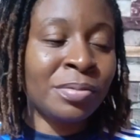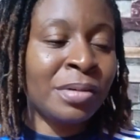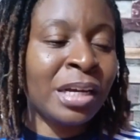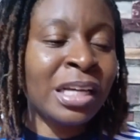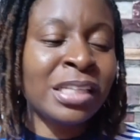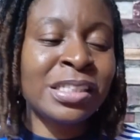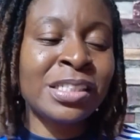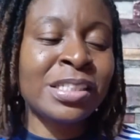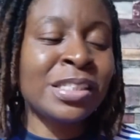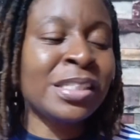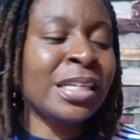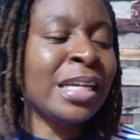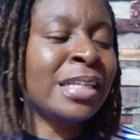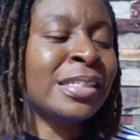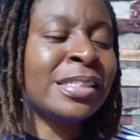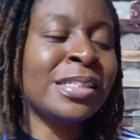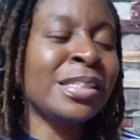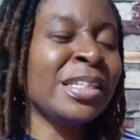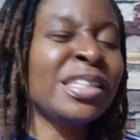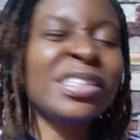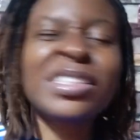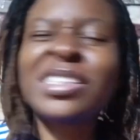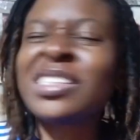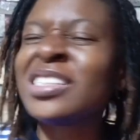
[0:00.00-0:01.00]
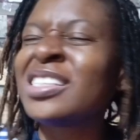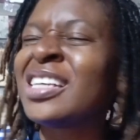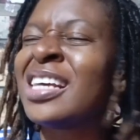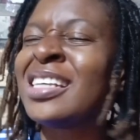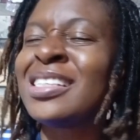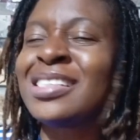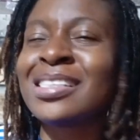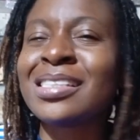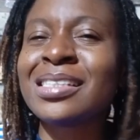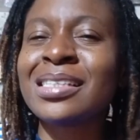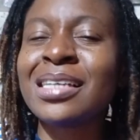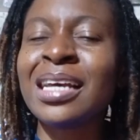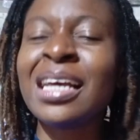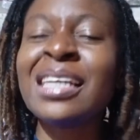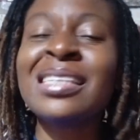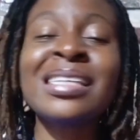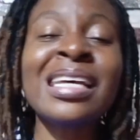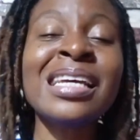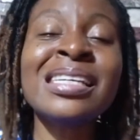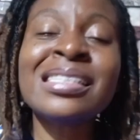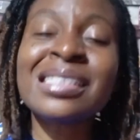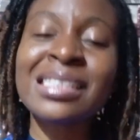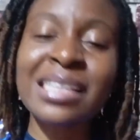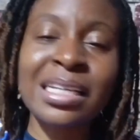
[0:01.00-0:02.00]
It's
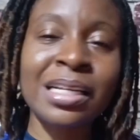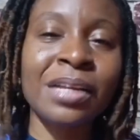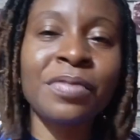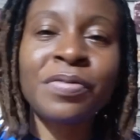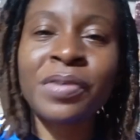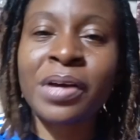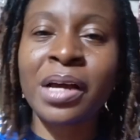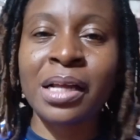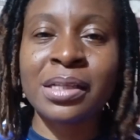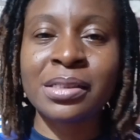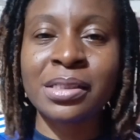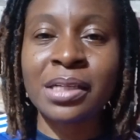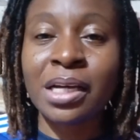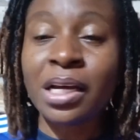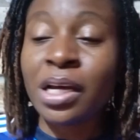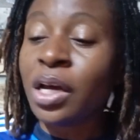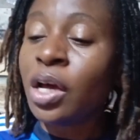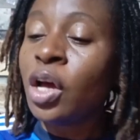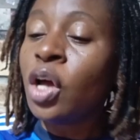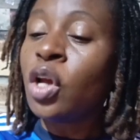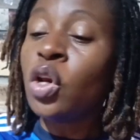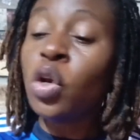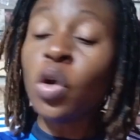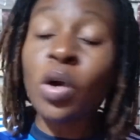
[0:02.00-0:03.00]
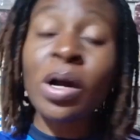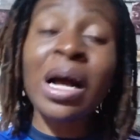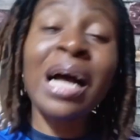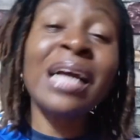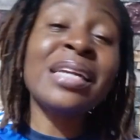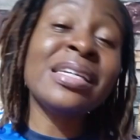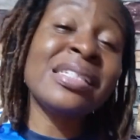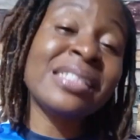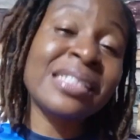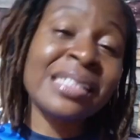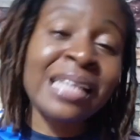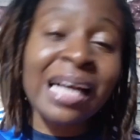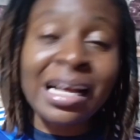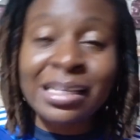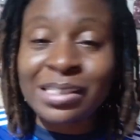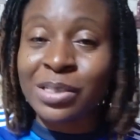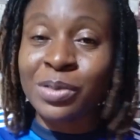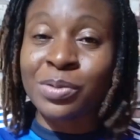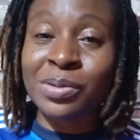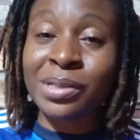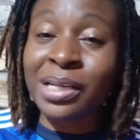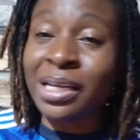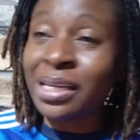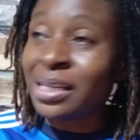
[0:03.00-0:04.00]
insignificant. Look at the stats
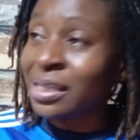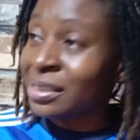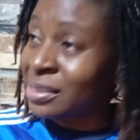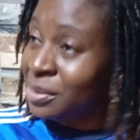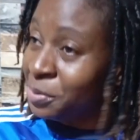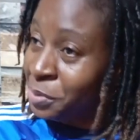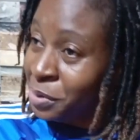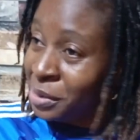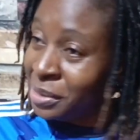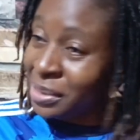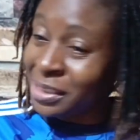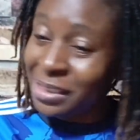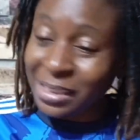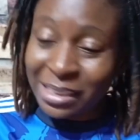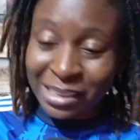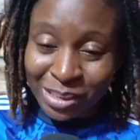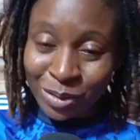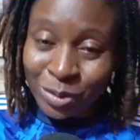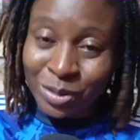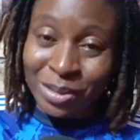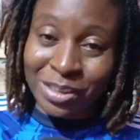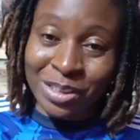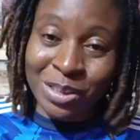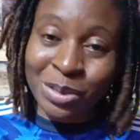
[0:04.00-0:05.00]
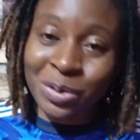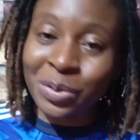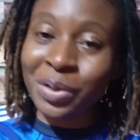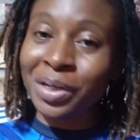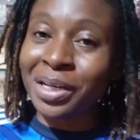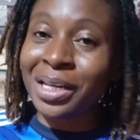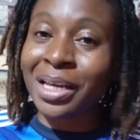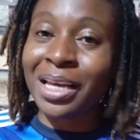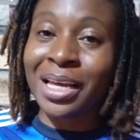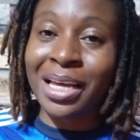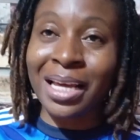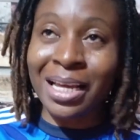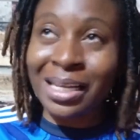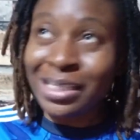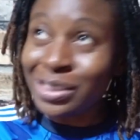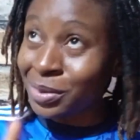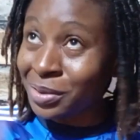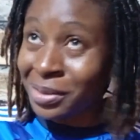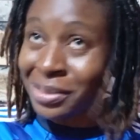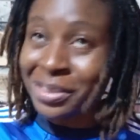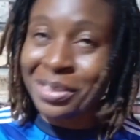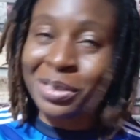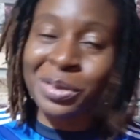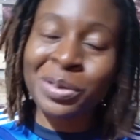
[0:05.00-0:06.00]
today. It's on the screen here. It's
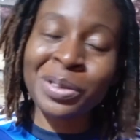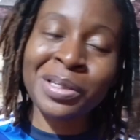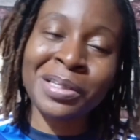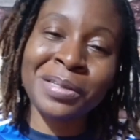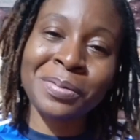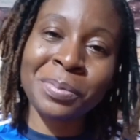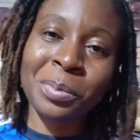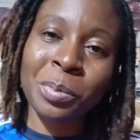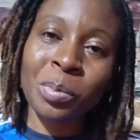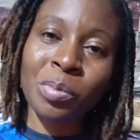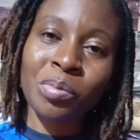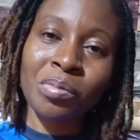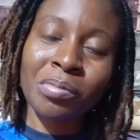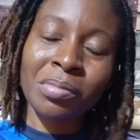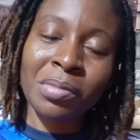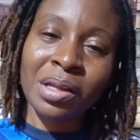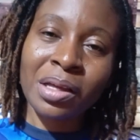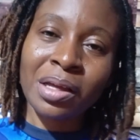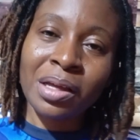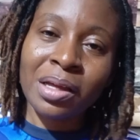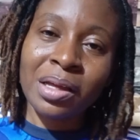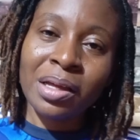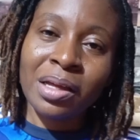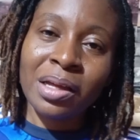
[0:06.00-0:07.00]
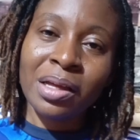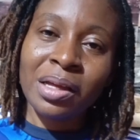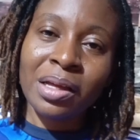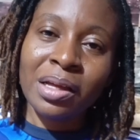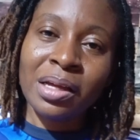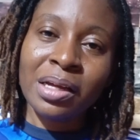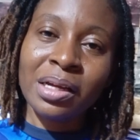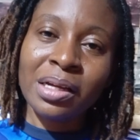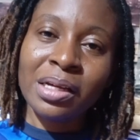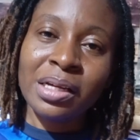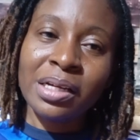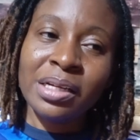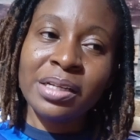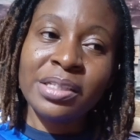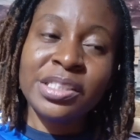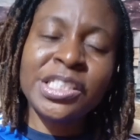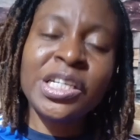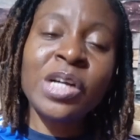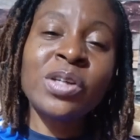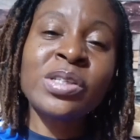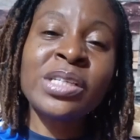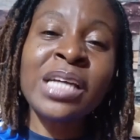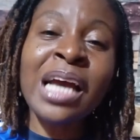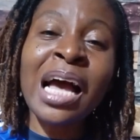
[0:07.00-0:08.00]
on the screen.
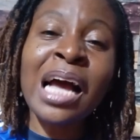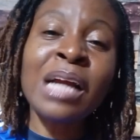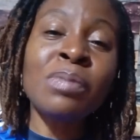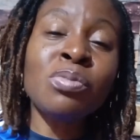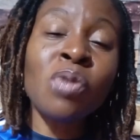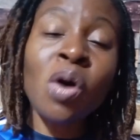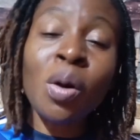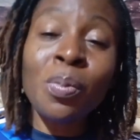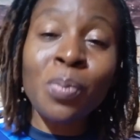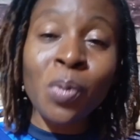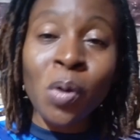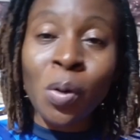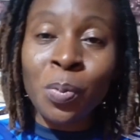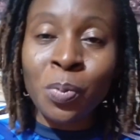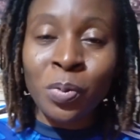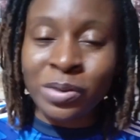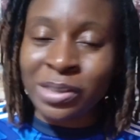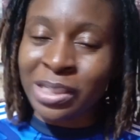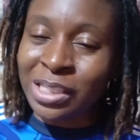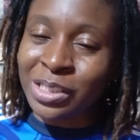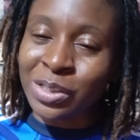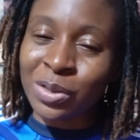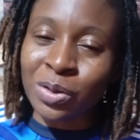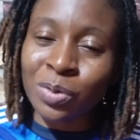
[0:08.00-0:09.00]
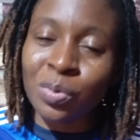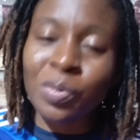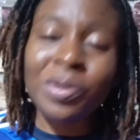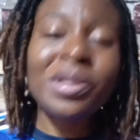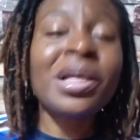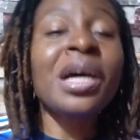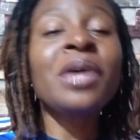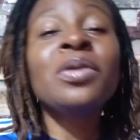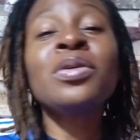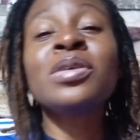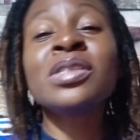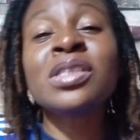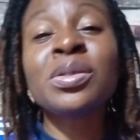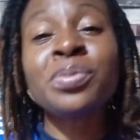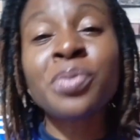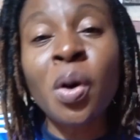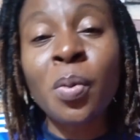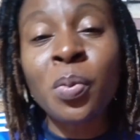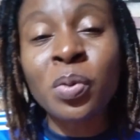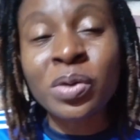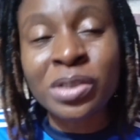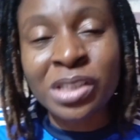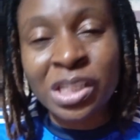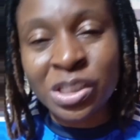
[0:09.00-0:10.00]
Chelsea had more ball possession. What are you using
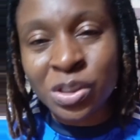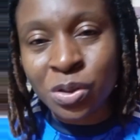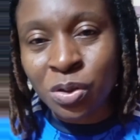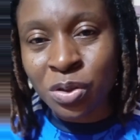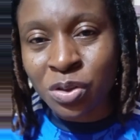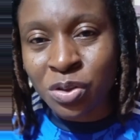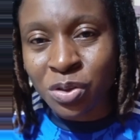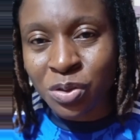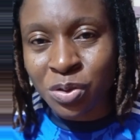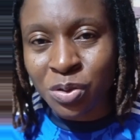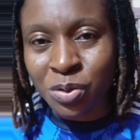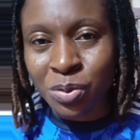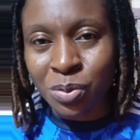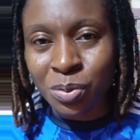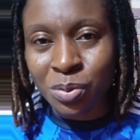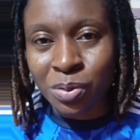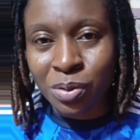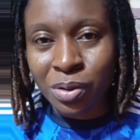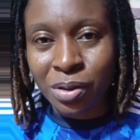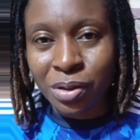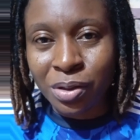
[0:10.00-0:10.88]
ball possession to do